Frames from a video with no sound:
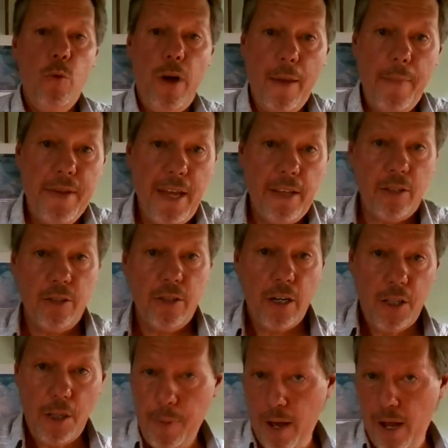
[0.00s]
Well, I mean, that's
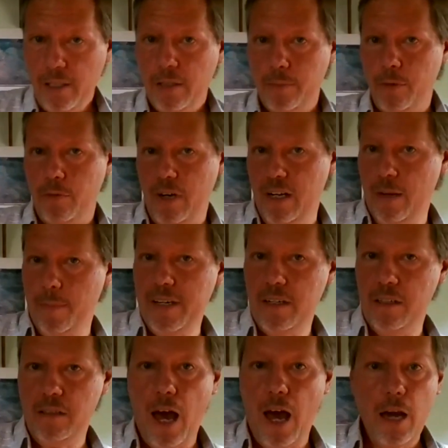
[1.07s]
entirely possible, right? I mean,
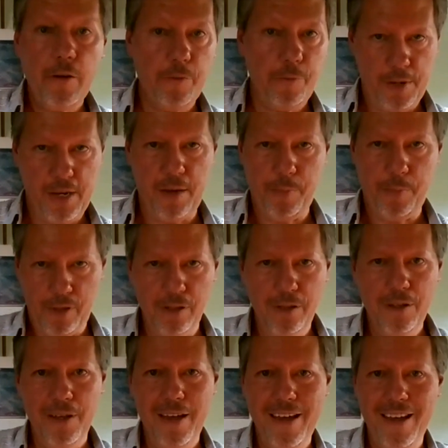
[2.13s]
a lot of people